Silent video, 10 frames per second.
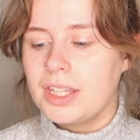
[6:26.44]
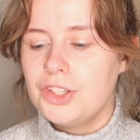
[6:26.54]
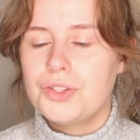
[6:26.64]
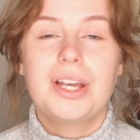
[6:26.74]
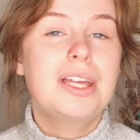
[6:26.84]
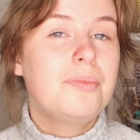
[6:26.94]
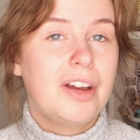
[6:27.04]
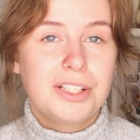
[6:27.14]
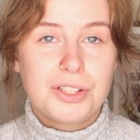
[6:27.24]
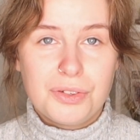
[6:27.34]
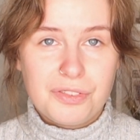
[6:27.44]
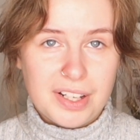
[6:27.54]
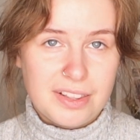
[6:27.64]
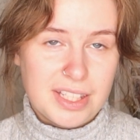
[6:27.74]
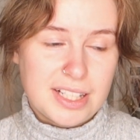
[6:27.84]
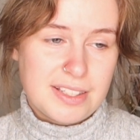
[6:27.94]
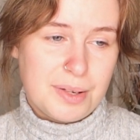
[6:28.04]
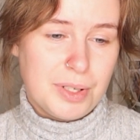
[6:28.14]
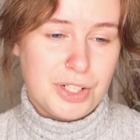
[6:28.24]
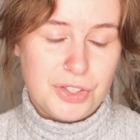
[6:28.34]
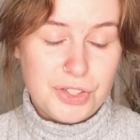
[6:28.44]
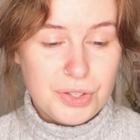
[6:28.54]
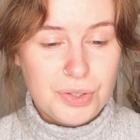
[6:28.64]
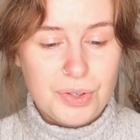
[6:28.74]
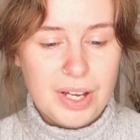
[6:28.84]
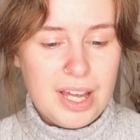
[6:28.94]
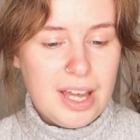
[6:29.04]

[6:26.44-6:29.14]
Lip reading: So I keep finding new fun things I want to do,